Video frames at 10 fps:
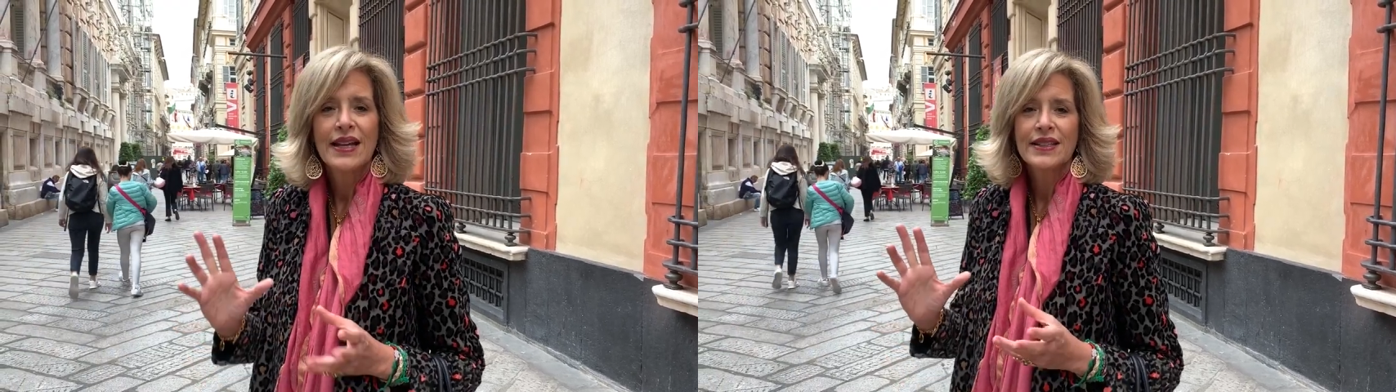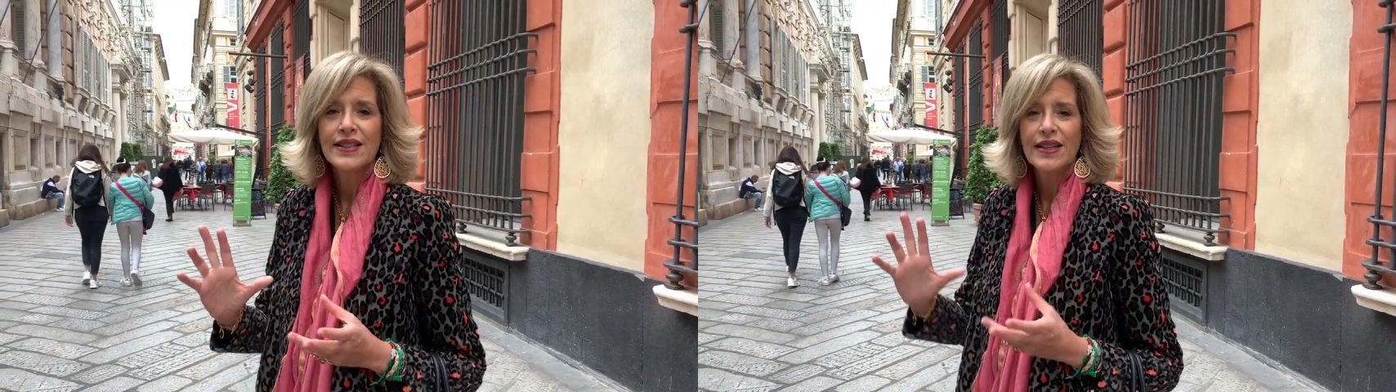
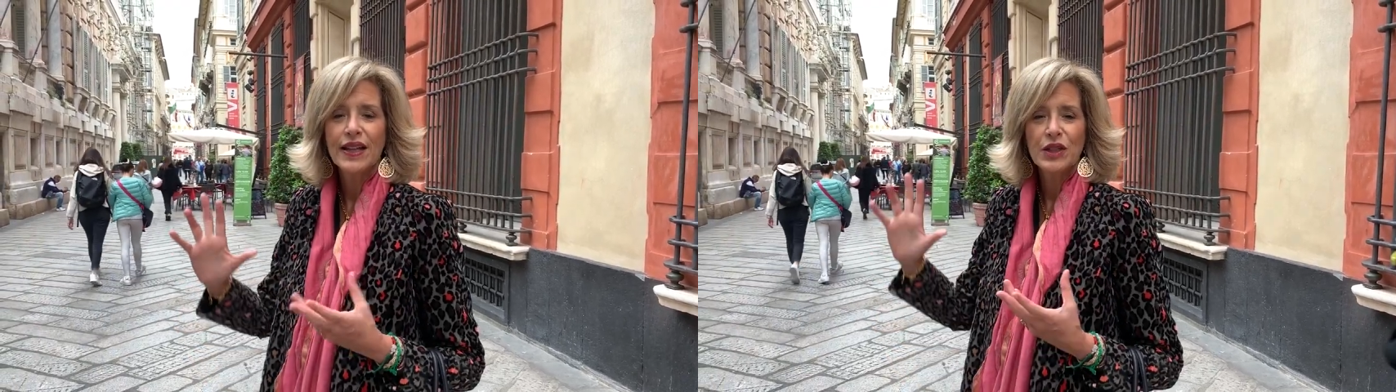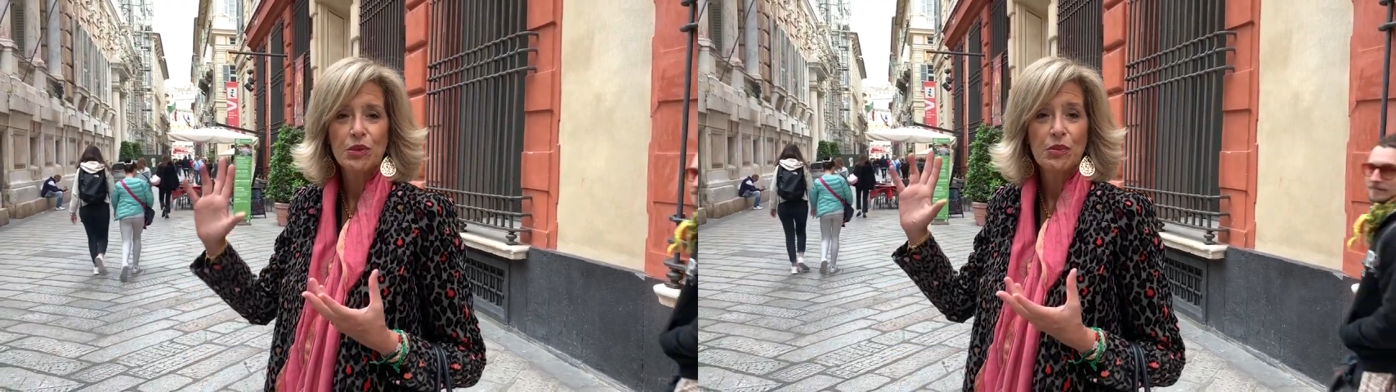
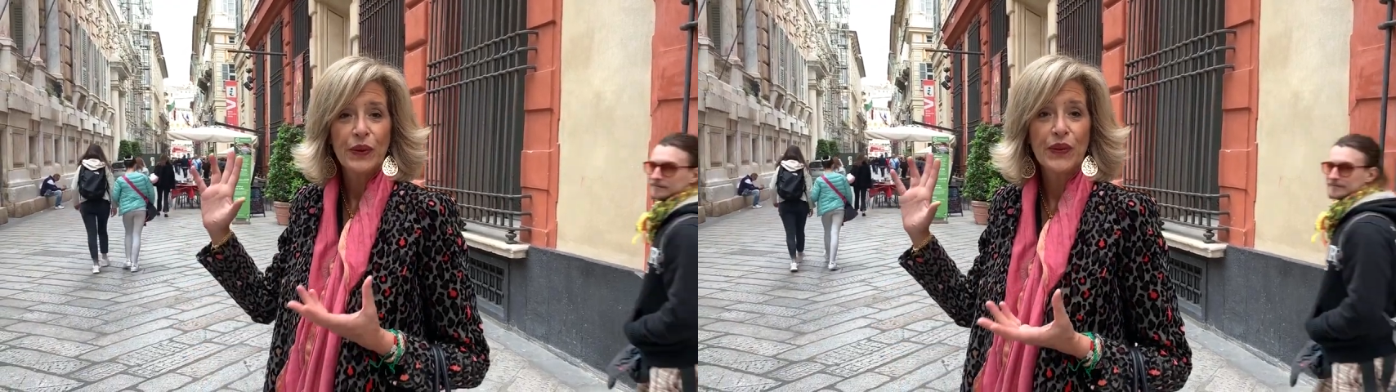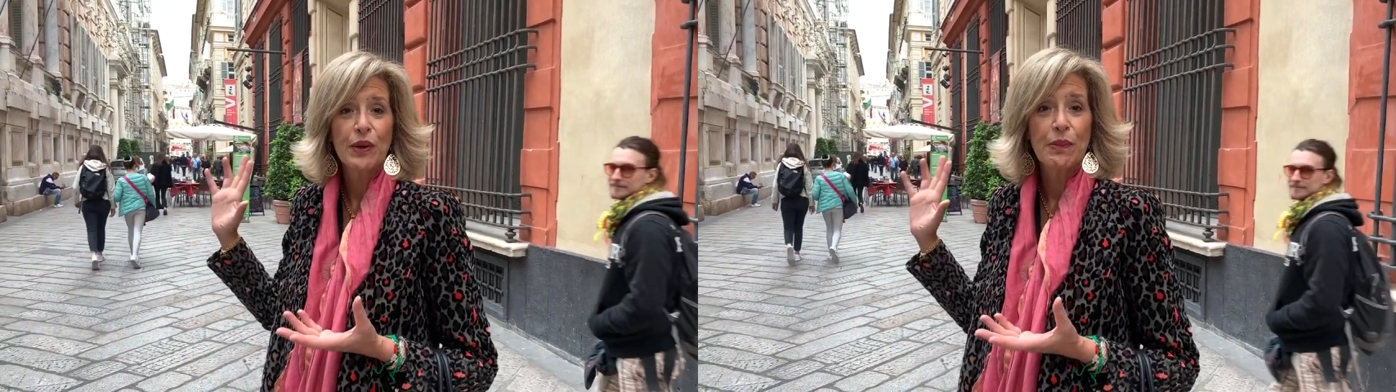decided to
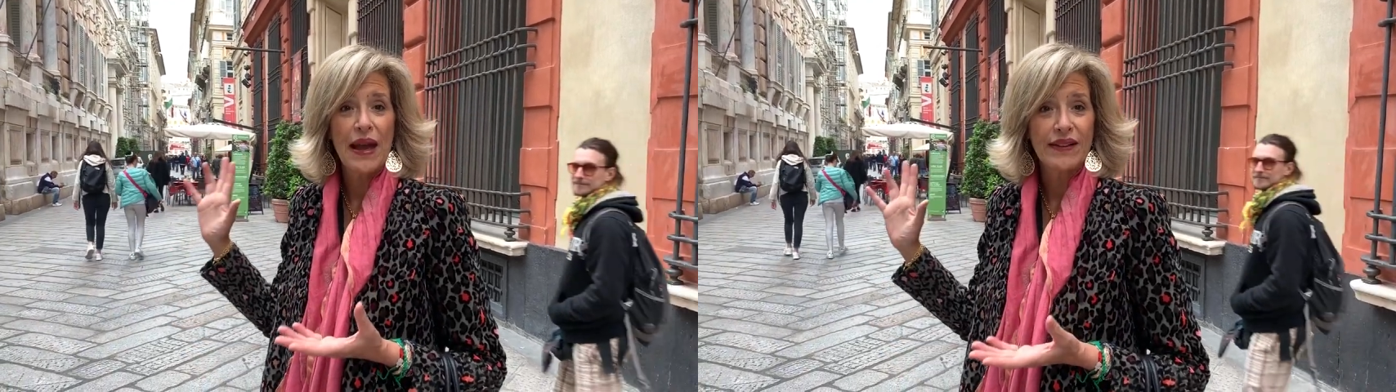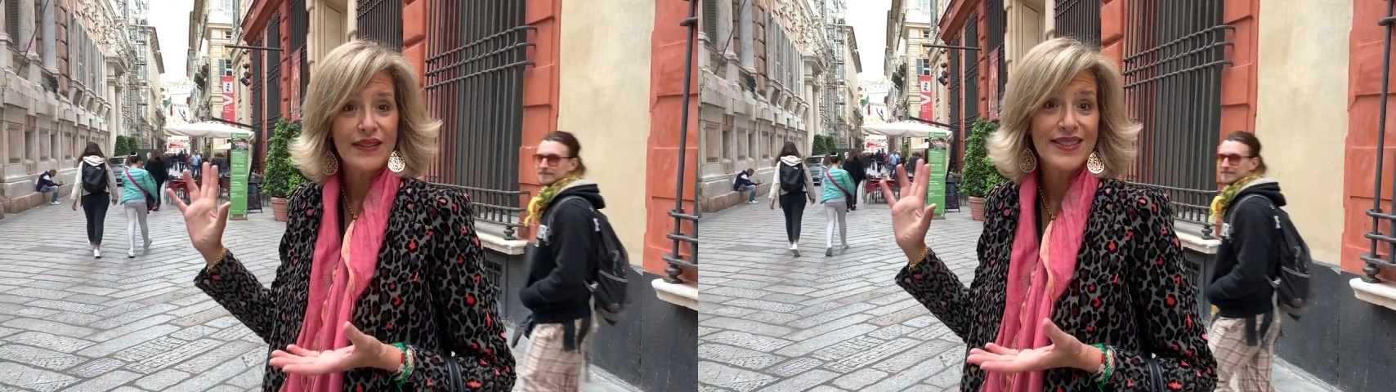build their
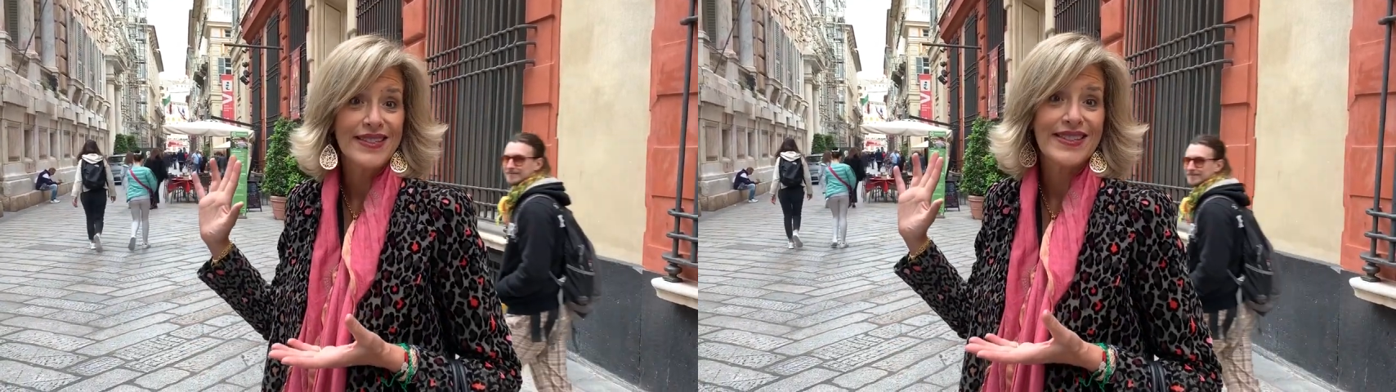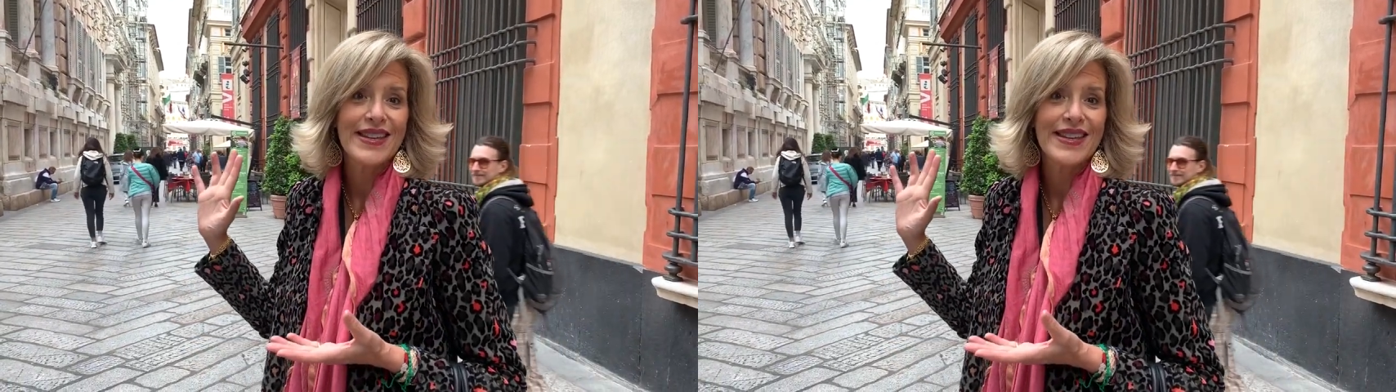palaces